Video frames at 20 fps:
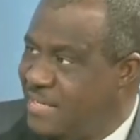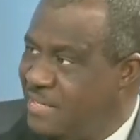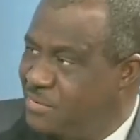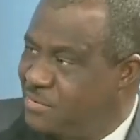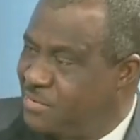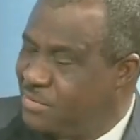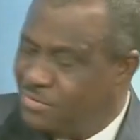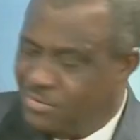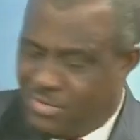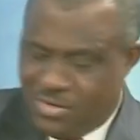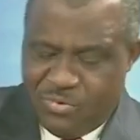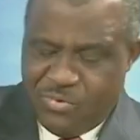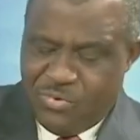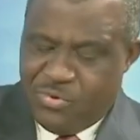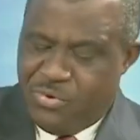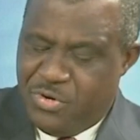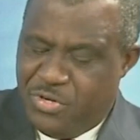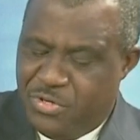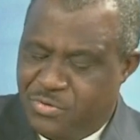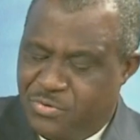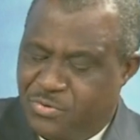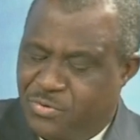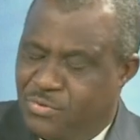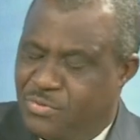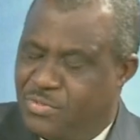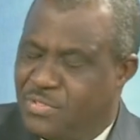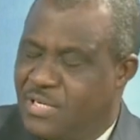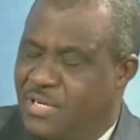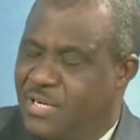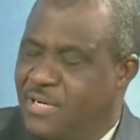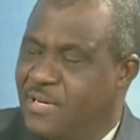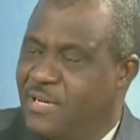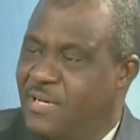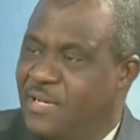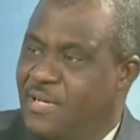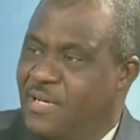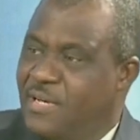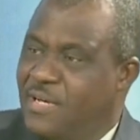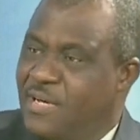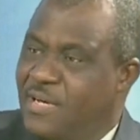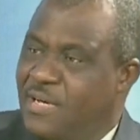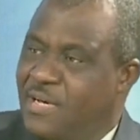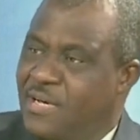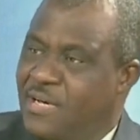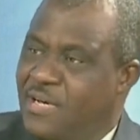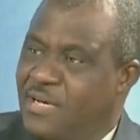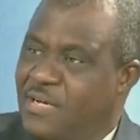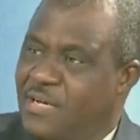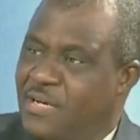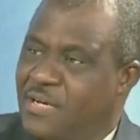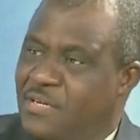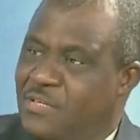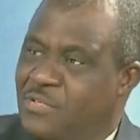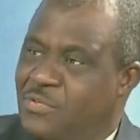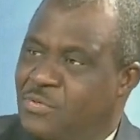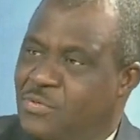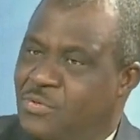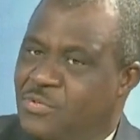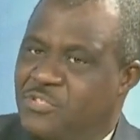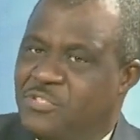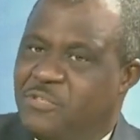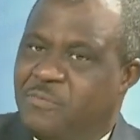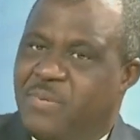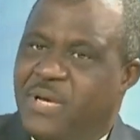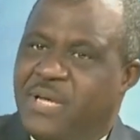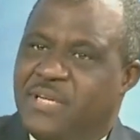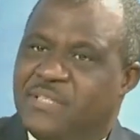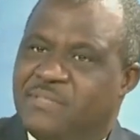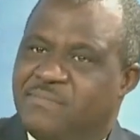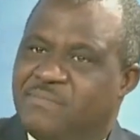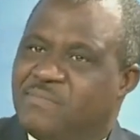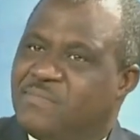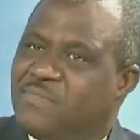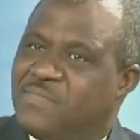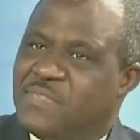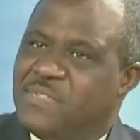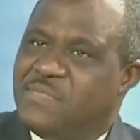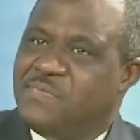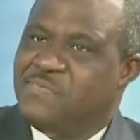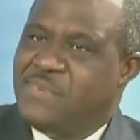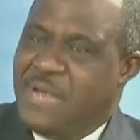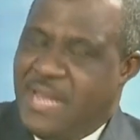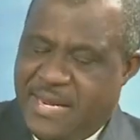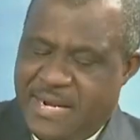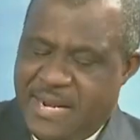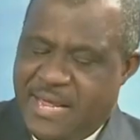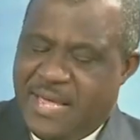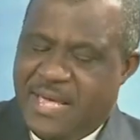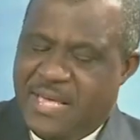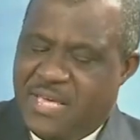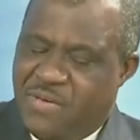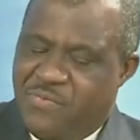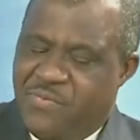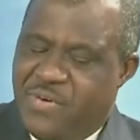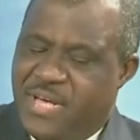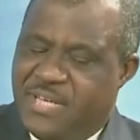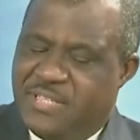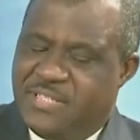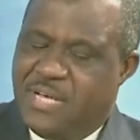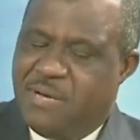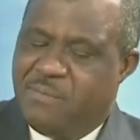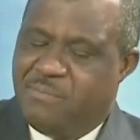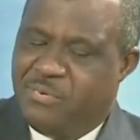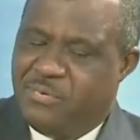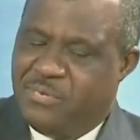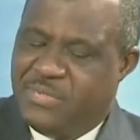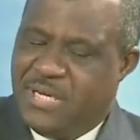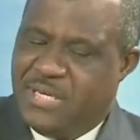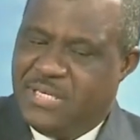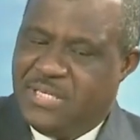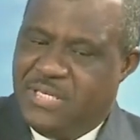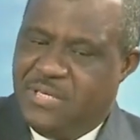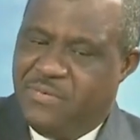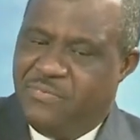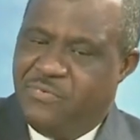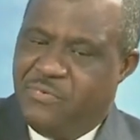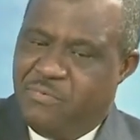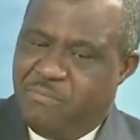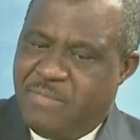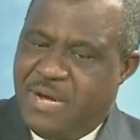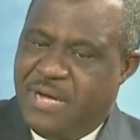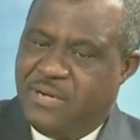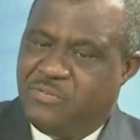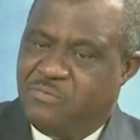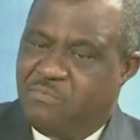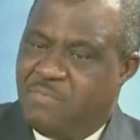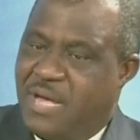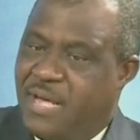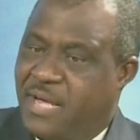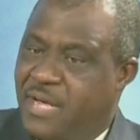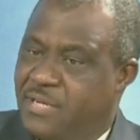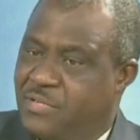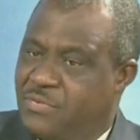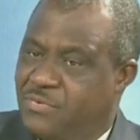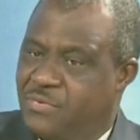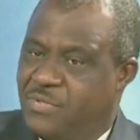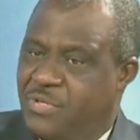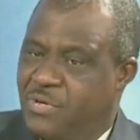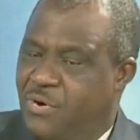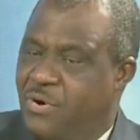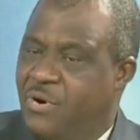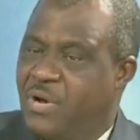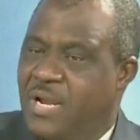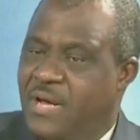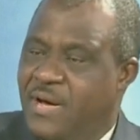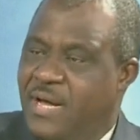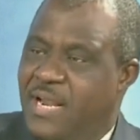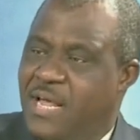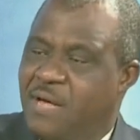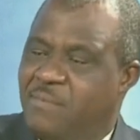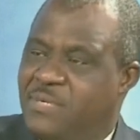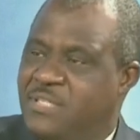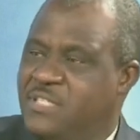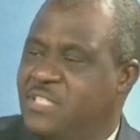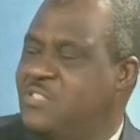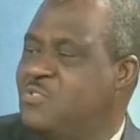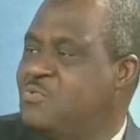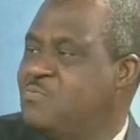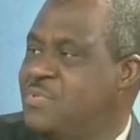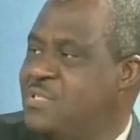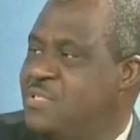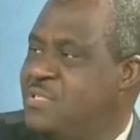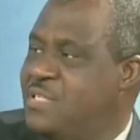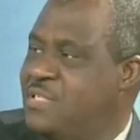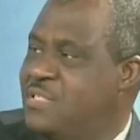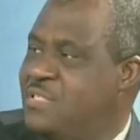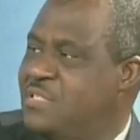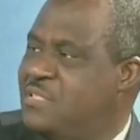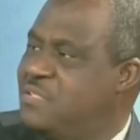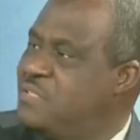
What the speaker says: I don't want to go into those debate. Like I gave you an example that if you mark to market today, all our liabilities would be this.